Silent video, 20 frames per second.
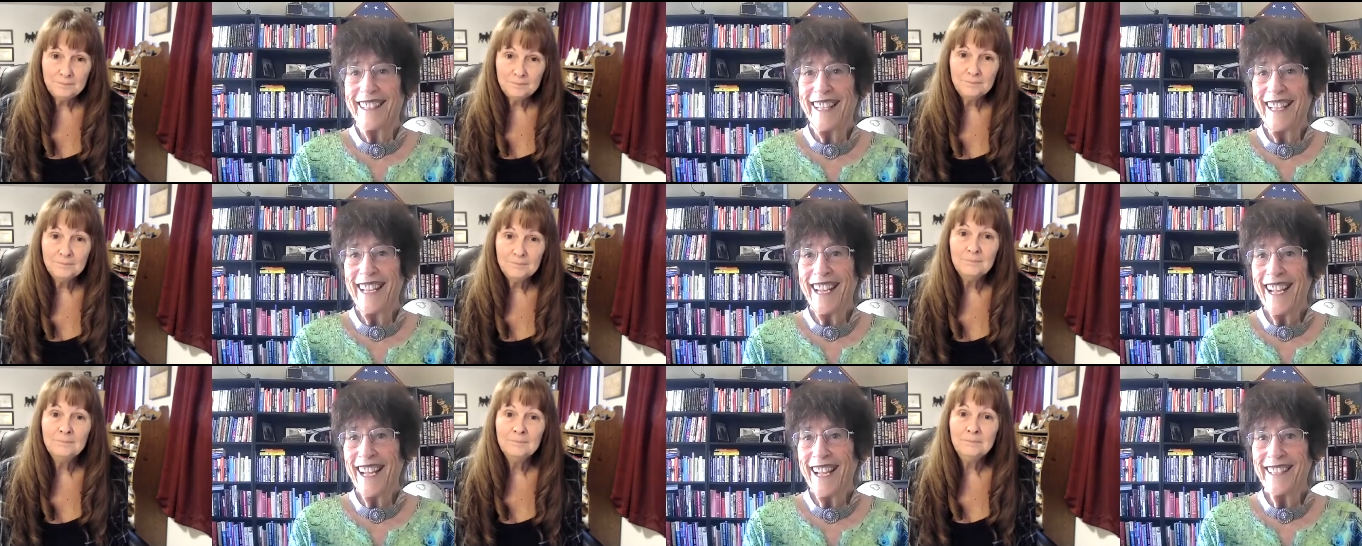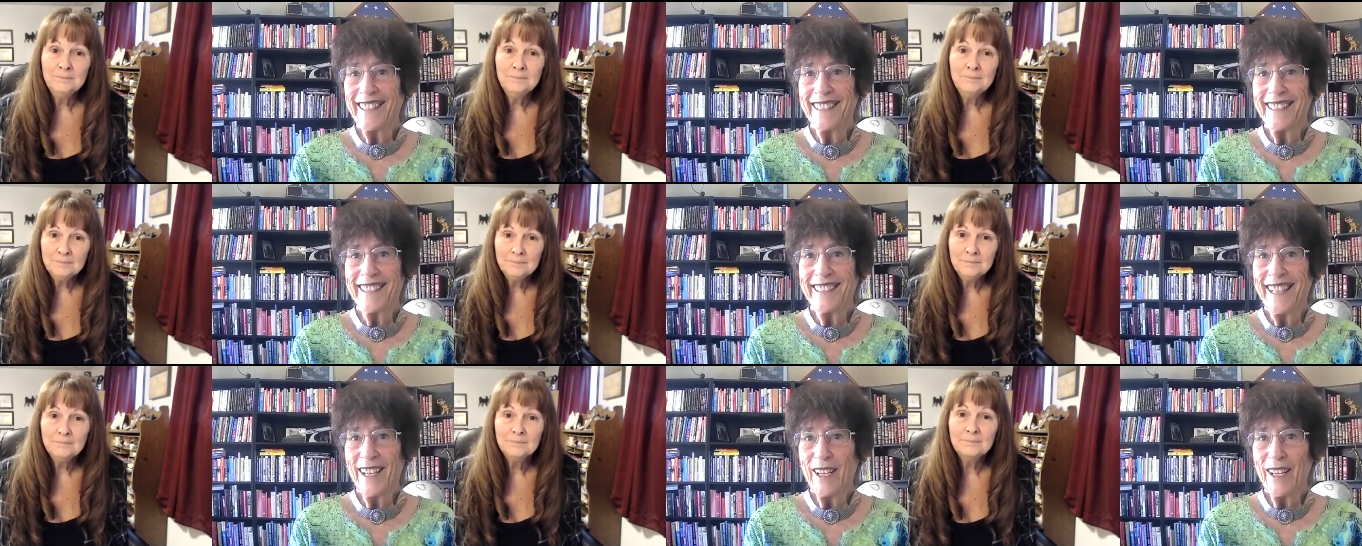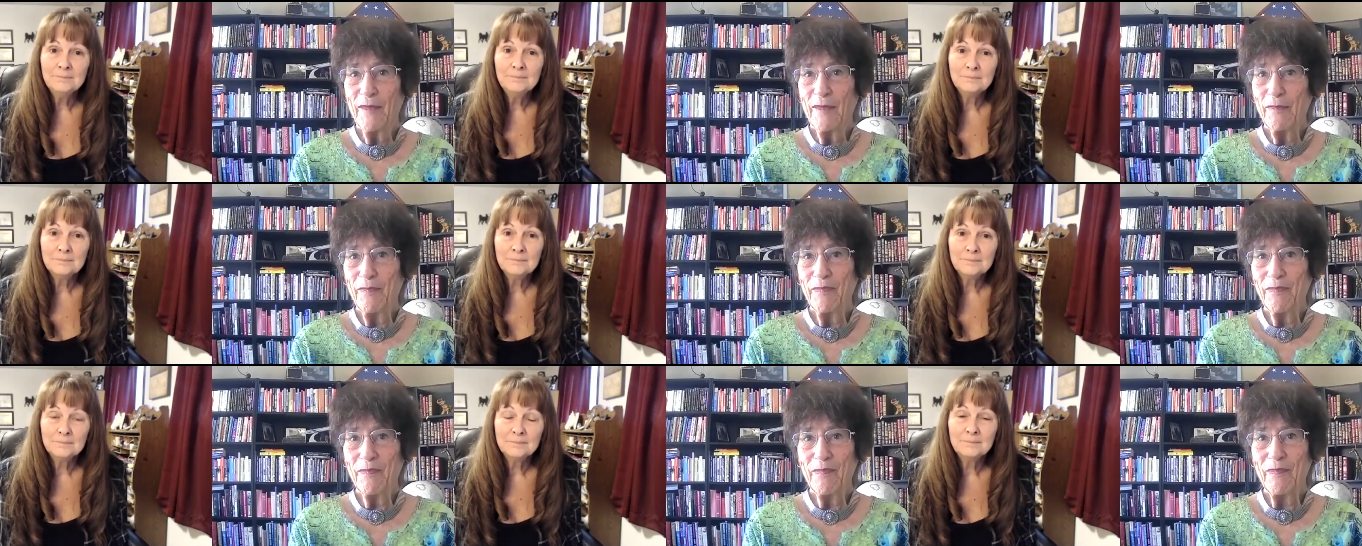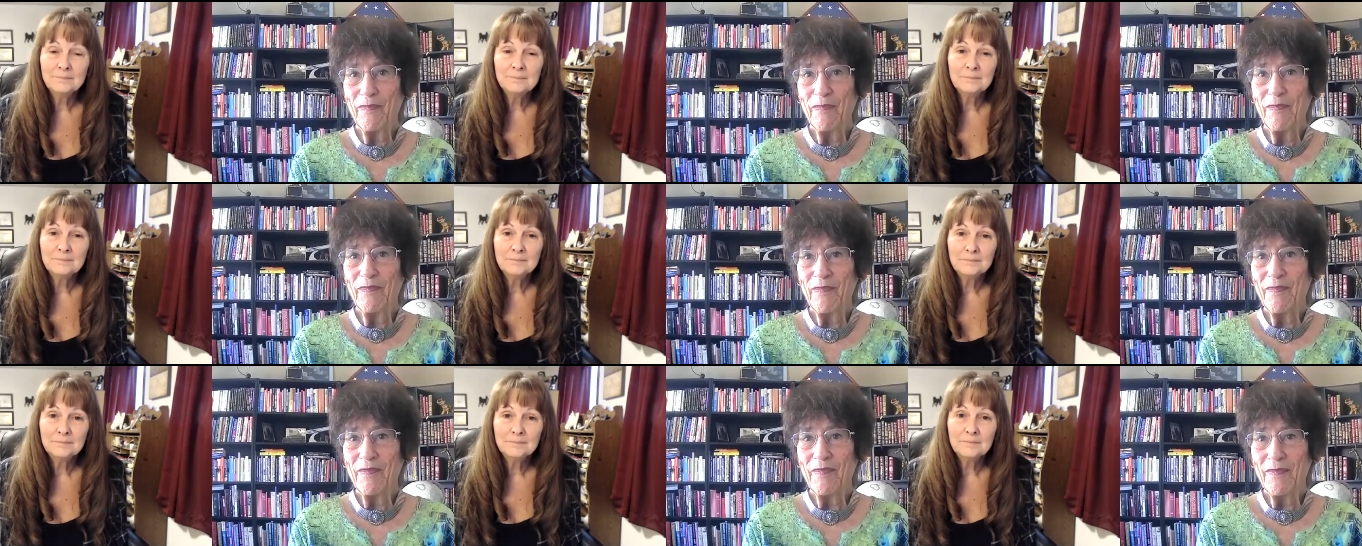Speaker 1: And um,
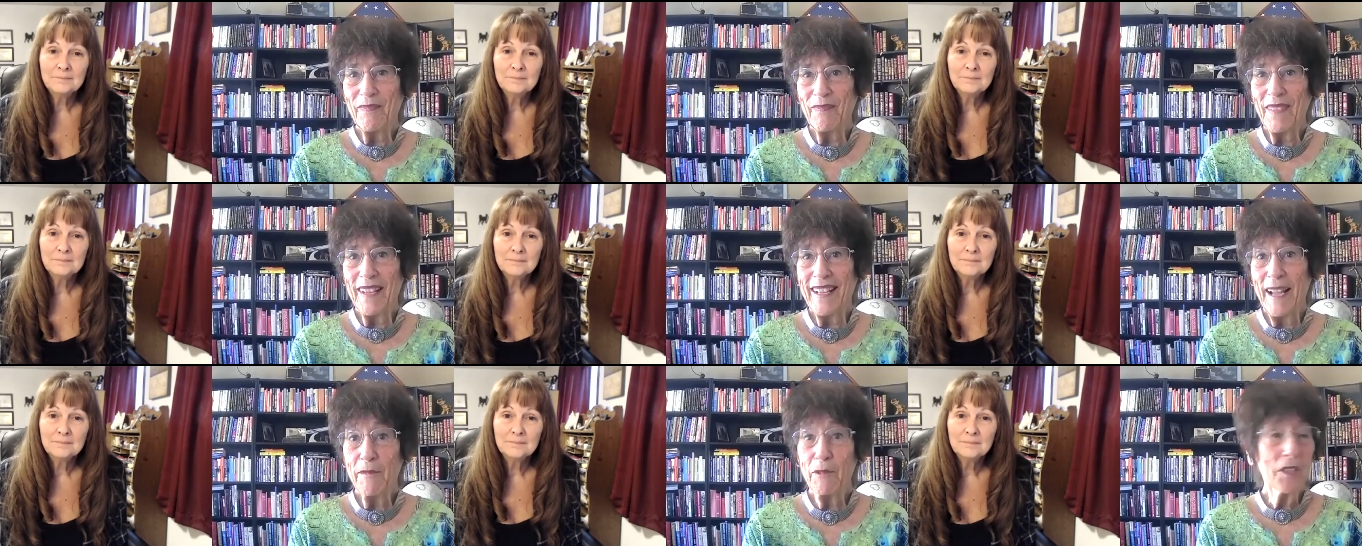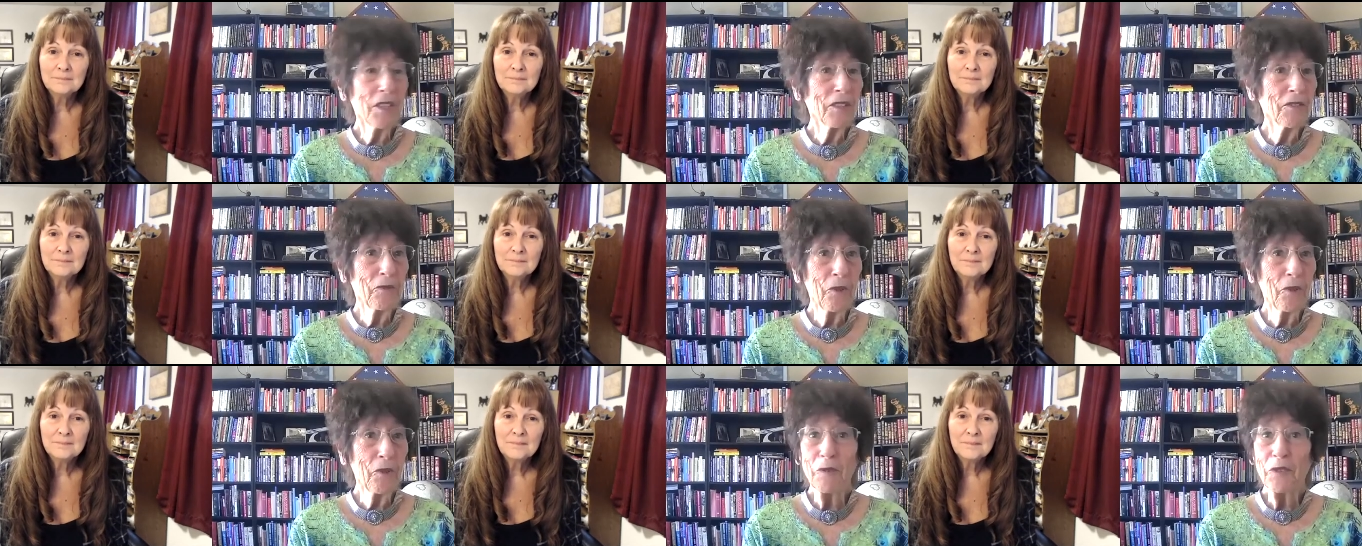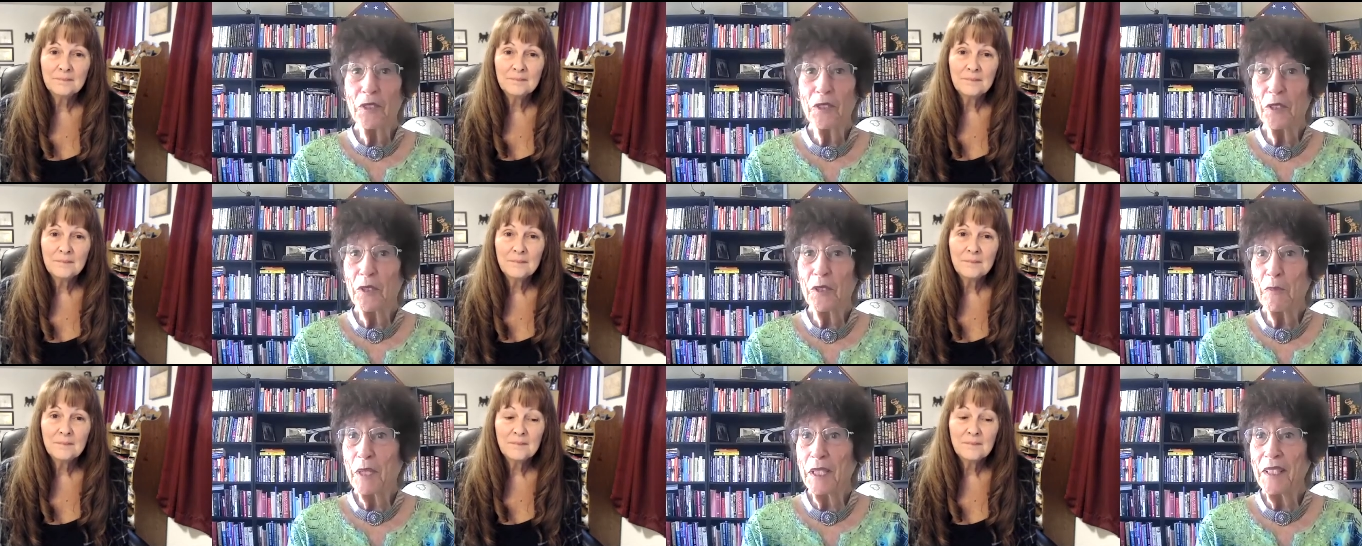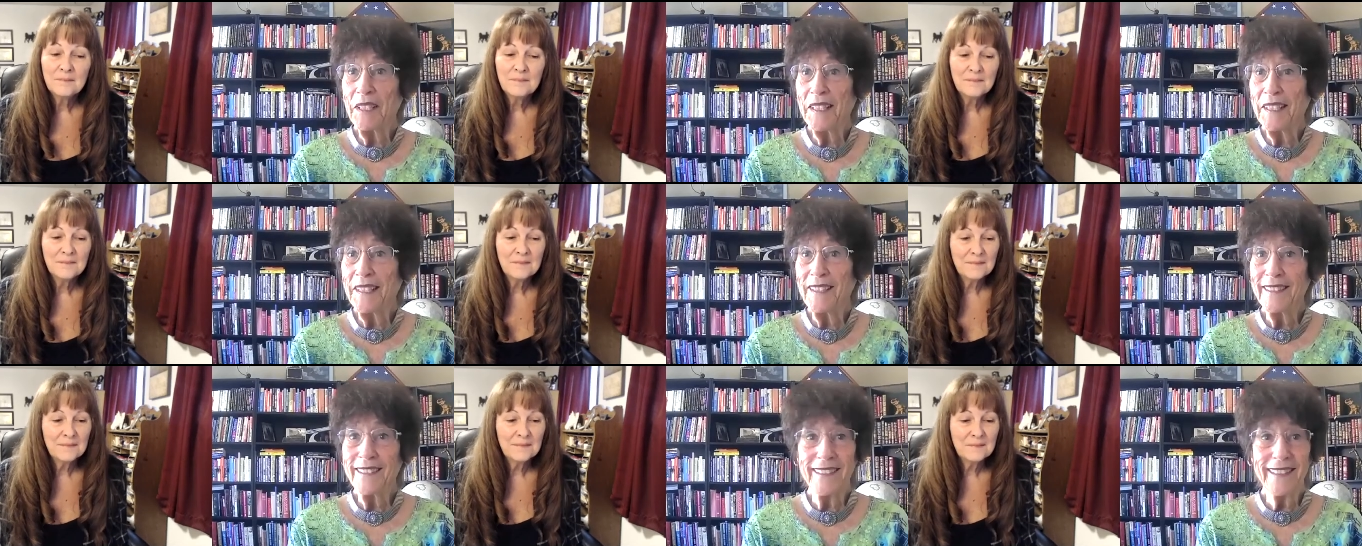I'm looking forward to
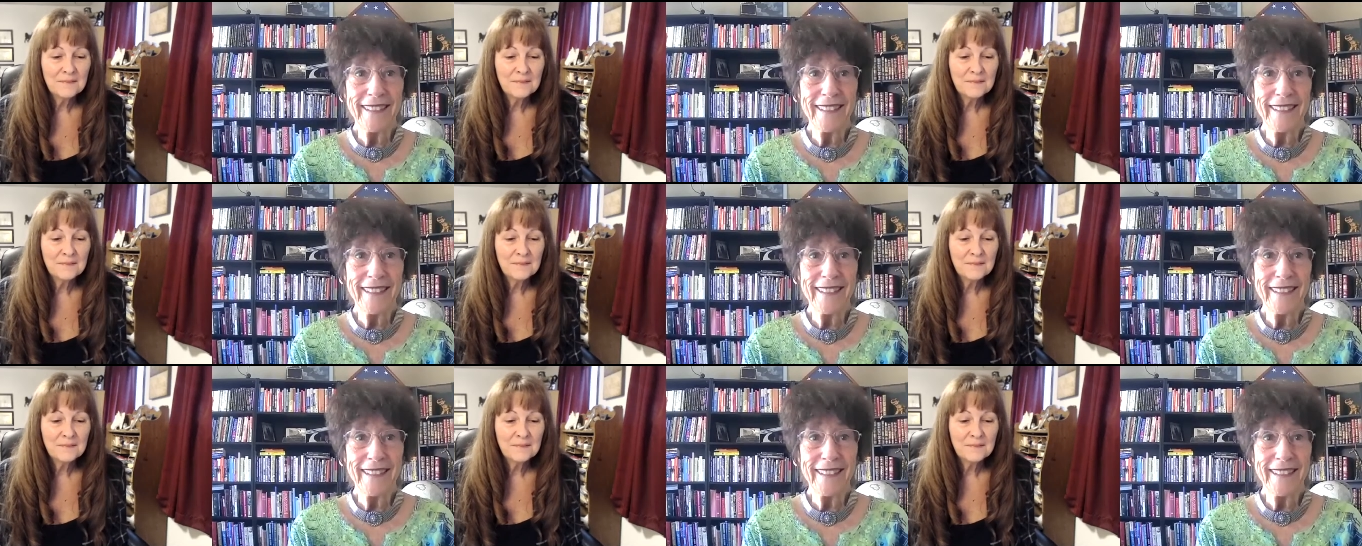meeting